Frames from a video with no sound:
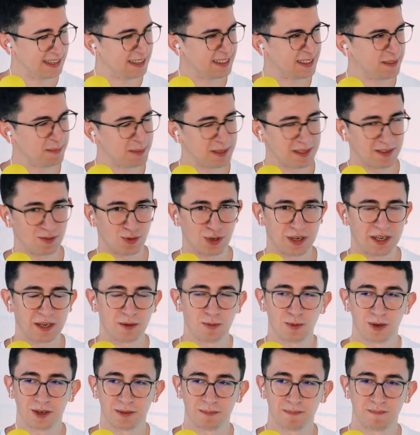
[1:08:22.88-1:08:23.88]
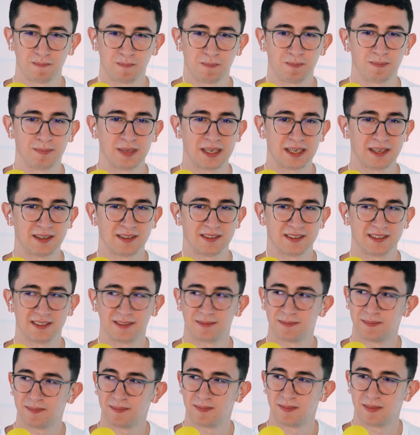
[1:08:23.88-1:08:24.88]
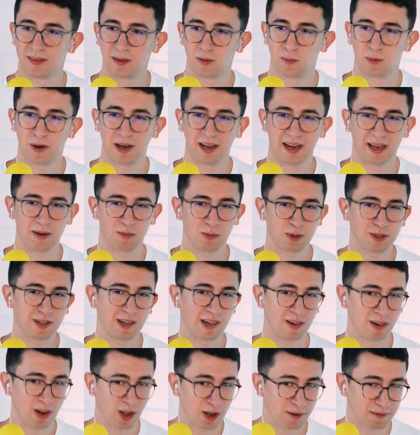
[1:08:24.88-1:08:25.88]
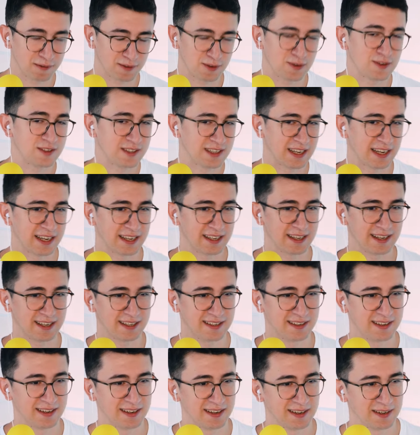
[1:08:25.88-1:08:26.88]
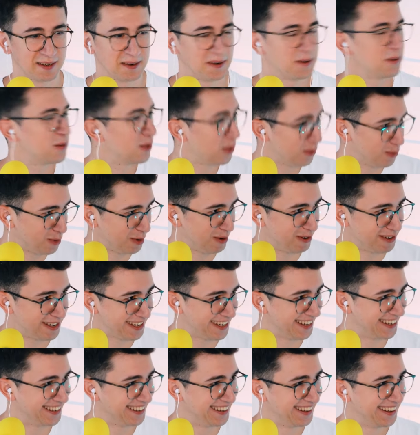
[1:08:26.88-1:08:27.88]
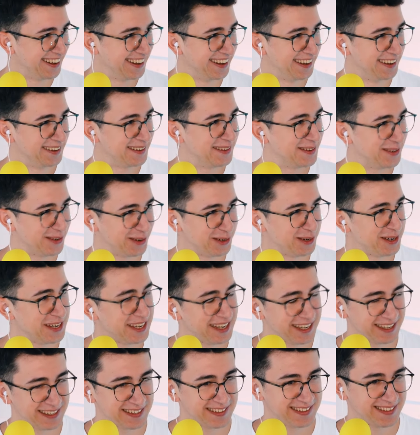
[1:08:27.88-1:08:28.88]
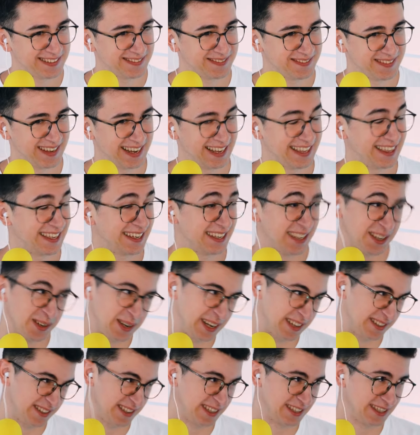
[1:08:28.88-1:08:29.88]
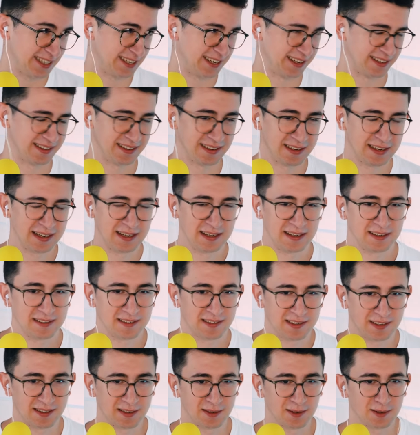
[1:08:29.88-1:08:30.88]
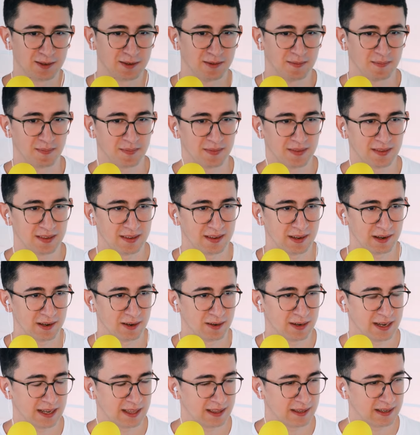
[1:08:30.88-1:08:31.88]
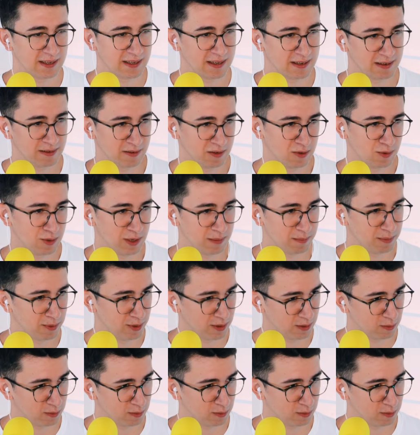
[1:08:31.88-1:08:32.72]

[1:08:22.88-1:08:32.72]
That's a bit tricky one, because while I would love to say that, don't worry, you don't need it, I think you actually need it. So, I think Judea